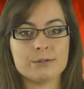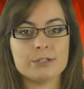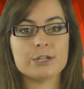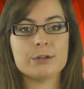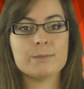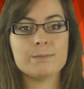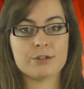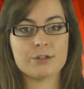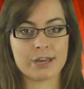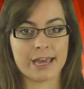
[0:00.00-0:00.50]
to our
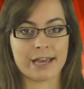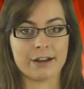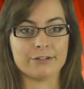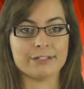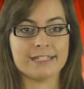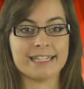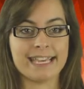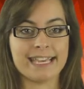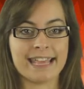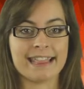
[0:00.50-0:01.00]
YouTube
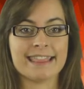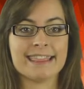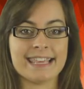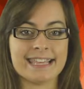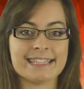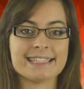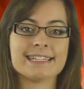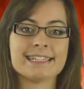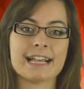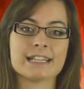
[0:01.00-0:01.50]
channel to get
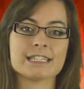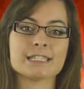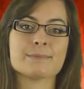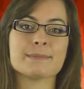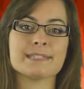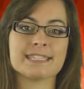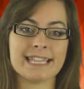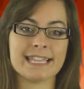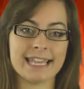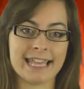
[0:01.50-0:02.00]
these
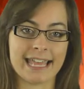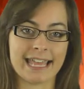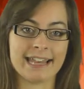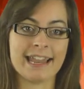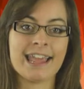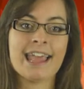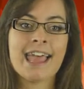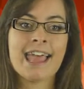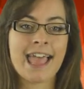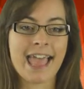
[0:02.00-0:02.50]
announcements
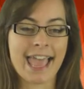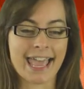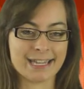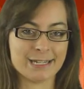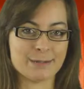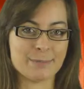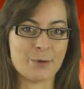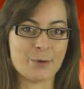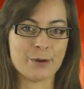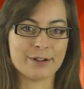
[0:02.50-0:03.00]
again
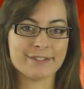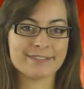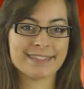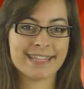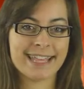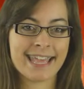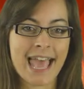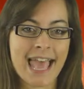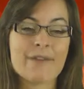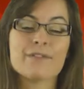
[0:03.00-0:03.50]
and more.
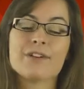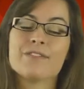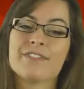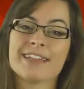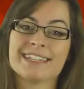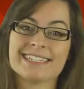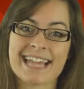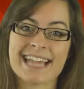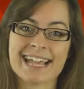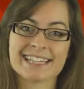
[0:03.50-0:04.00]
Have a
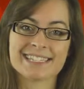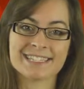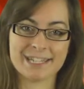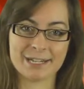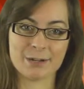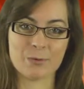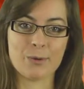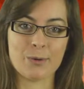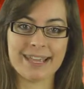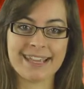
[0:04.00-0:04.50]

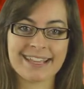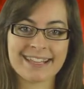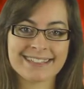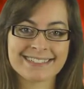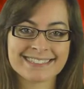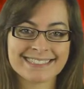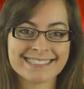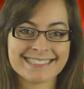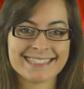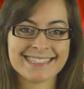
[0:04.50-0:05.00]
fantastic week.
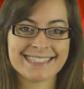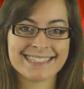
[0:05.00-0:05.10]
